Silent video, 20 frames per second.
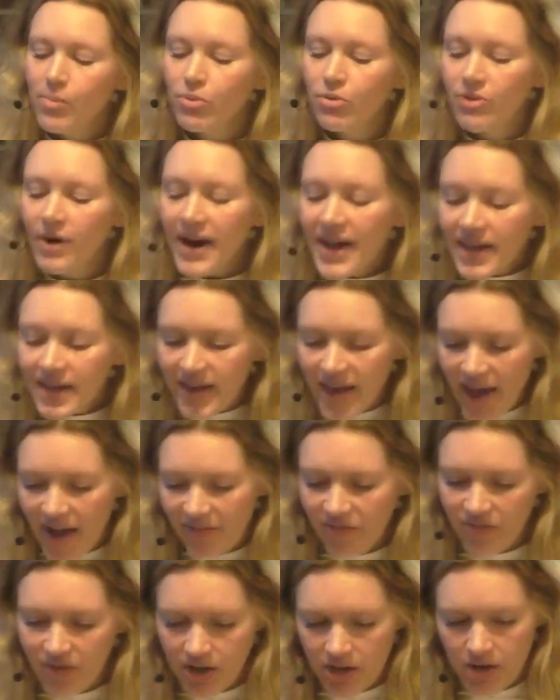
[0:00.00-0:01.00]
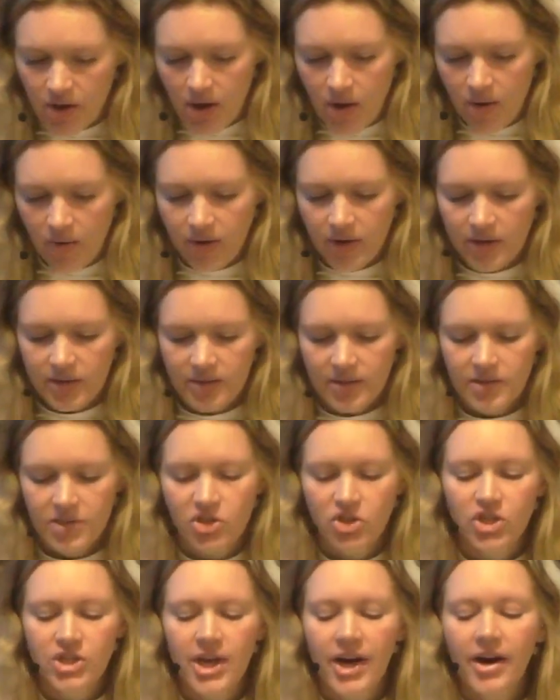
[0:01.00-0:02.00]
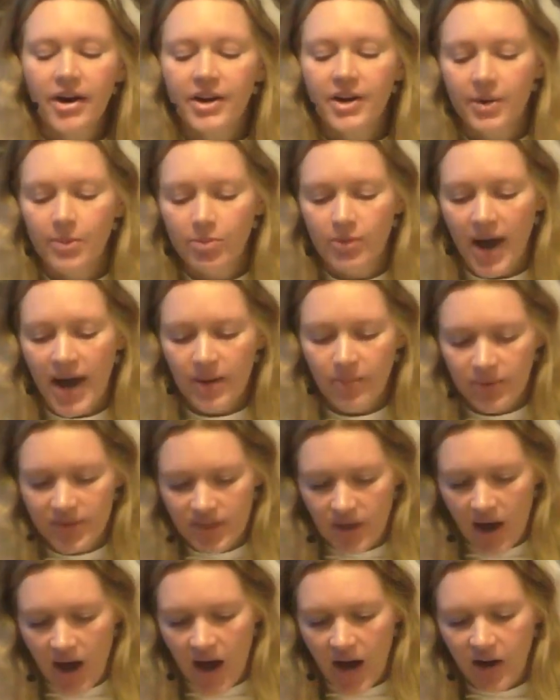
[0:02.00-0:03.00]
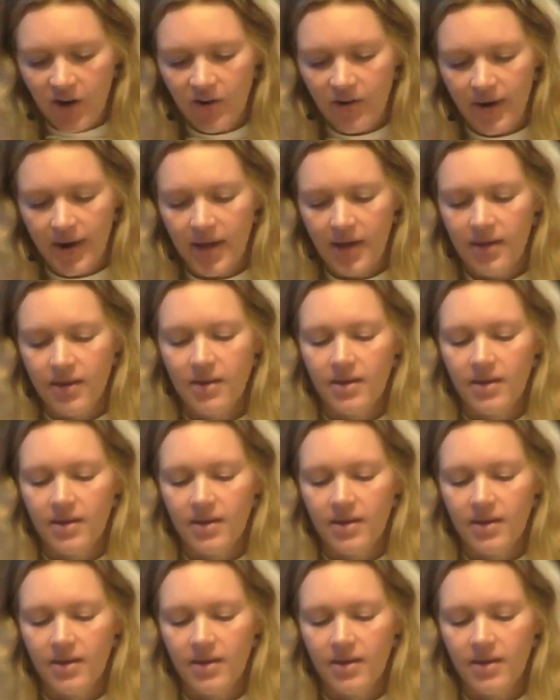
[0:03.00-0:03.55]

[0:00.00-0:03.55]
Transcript: break every yoke, share your bread with the hungry,